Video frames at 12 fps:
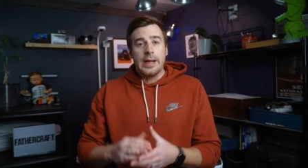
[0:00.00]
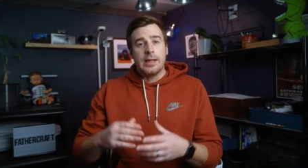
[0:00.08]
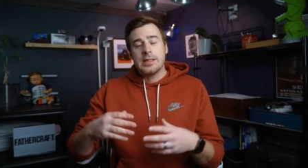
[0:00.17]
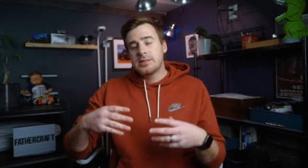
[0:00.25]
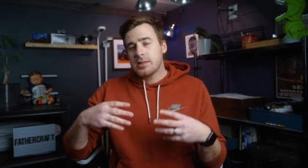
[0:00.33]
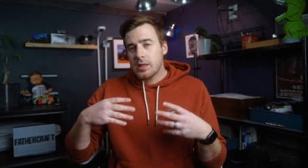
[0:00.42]
right,
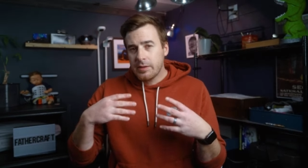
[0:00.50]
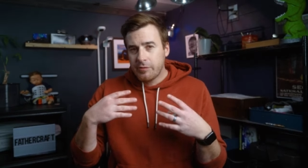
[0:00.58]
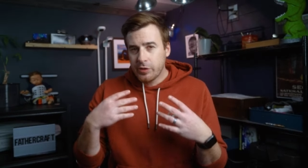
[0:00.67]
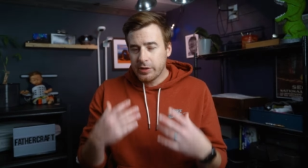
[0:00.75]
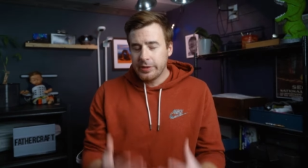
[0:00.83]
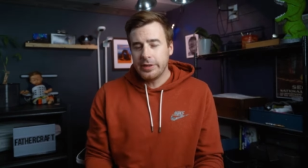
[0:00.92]
let's start
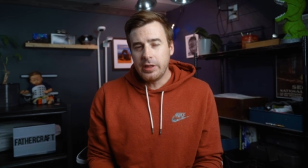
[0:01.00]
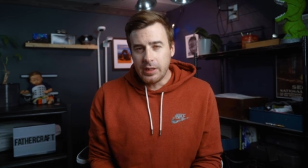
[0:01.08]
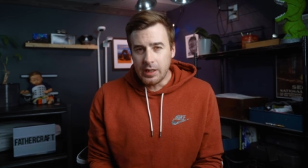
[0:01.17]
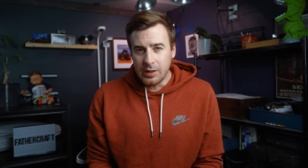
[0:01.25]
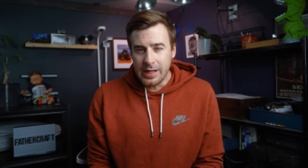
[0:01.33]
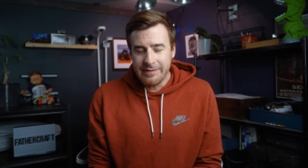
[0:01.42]
off with a
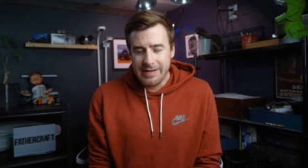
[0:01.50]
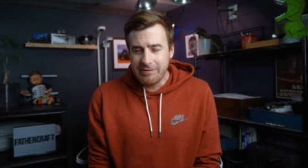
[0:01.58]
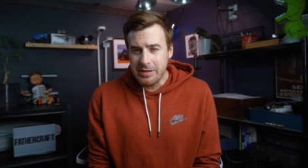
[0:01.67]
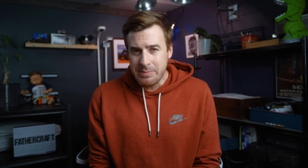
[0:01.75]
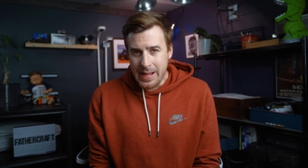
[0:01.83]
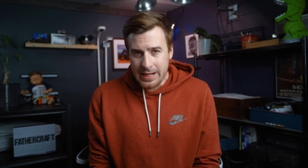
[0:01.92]
little
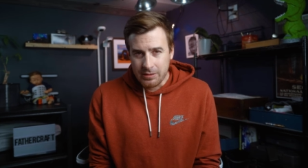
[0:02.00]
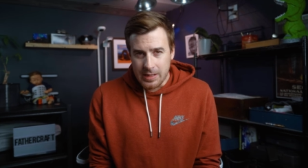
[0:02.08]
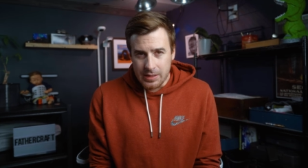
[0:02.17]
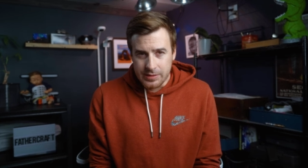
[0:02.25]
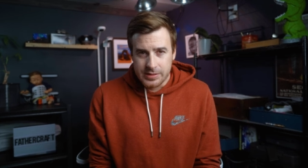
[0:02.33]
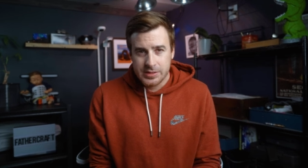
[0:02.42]
Lovevery
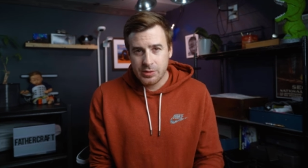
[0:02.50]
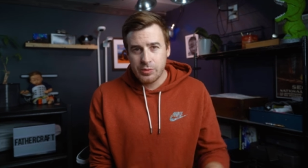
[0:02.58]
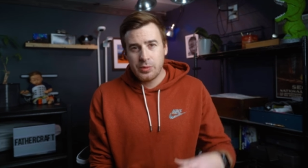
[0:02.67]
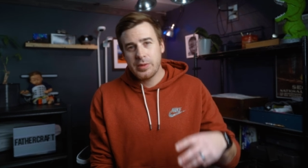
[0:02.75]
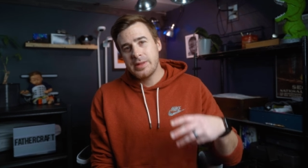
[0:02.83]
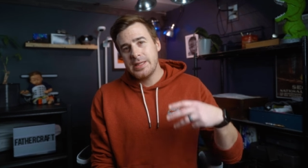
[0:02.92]
background.
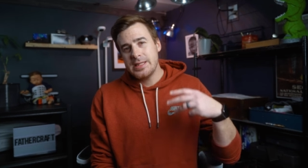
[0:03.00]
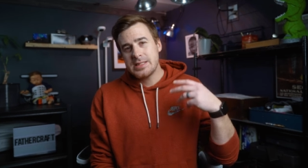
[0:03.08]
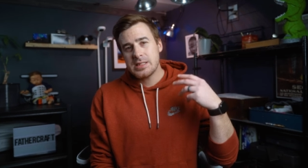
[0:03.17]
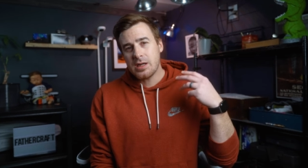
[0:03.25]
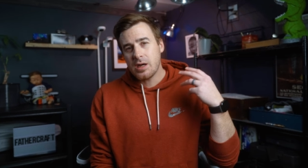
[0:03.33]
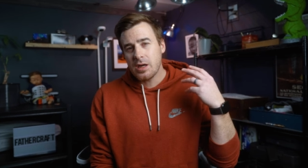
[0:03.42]
So
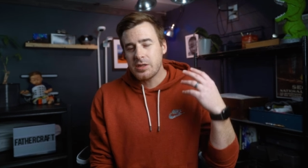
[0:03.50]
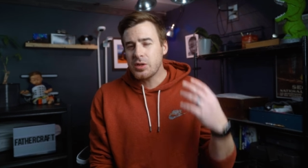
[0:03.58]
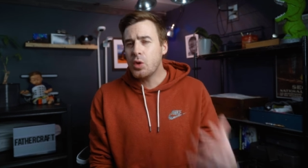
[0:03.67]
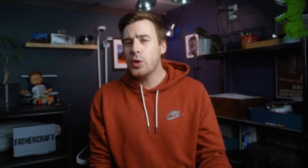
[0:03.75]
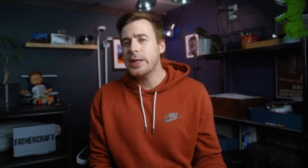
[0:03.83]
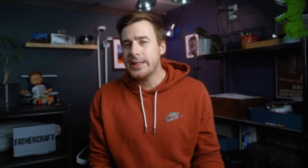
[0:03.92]
these are
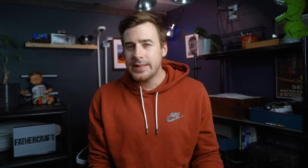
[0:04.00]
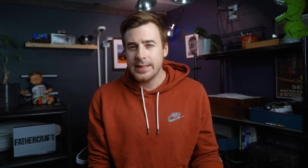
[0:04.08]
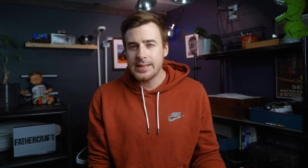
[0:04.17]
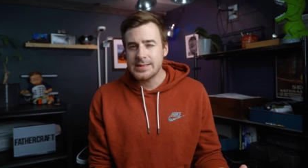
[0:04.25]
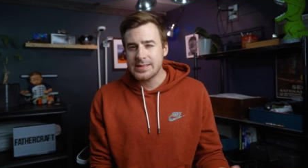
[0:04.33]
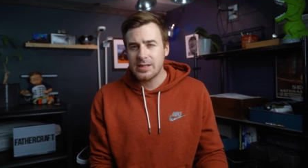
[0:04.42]
toy
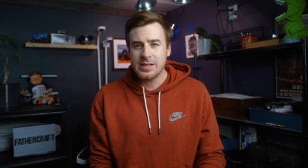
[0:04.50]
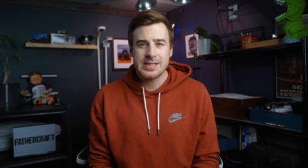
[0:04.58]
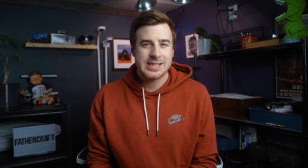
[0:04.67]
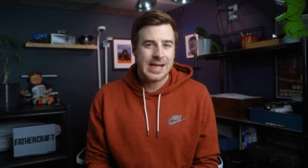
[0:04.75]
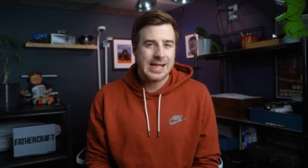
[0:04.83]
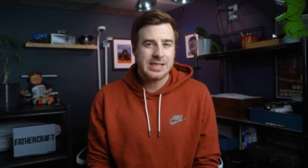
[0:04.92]
kits that are
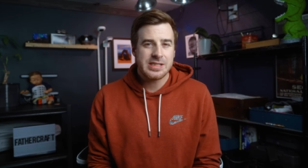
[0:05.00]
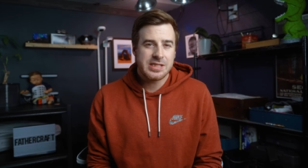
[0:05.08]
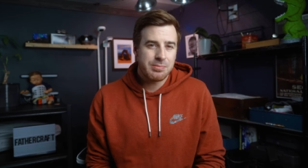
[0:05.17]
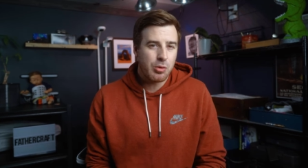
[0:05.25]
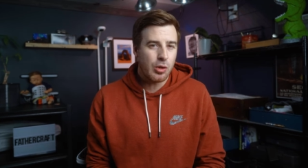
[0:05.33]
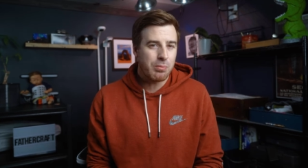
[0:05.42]
designed to
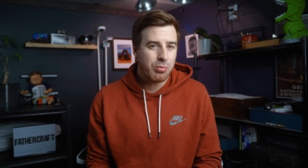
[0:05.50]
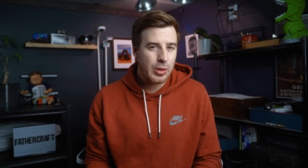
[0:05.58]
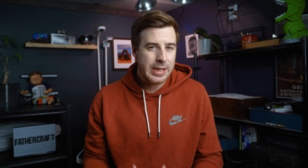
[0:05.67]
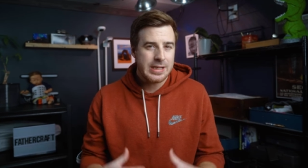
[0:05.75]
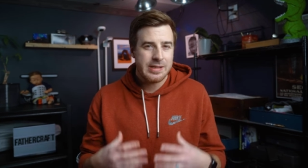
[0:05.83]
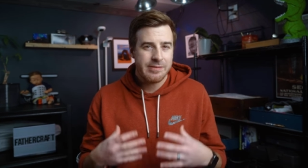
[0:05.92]
support brain